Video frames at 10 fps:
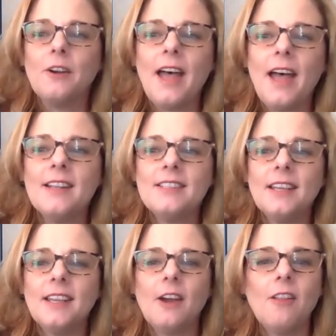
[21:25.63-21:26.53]
the
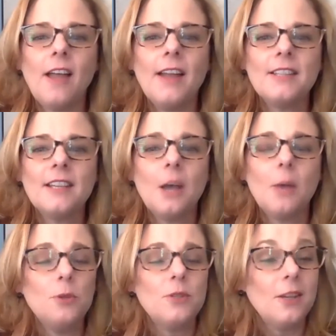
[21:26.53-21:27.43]
NSA Carolinas can
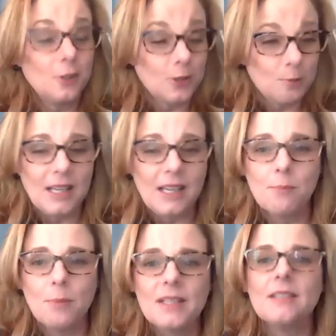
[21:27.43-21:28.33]
help you take your speaking
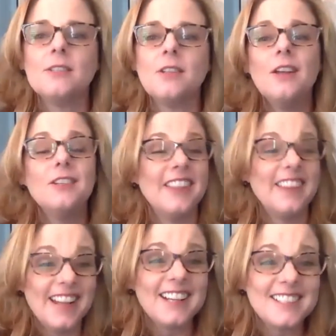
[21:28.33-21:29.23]
business to
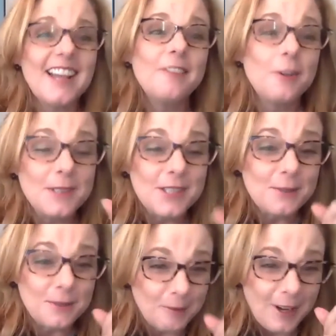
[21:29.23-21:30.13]
the next level, which is
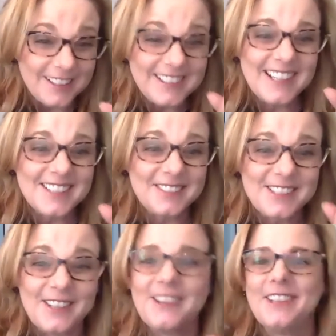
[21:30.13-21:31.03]
what Wally just
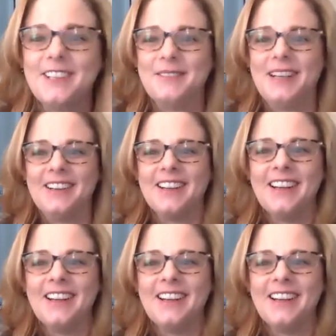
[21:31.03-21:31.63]
was talking about.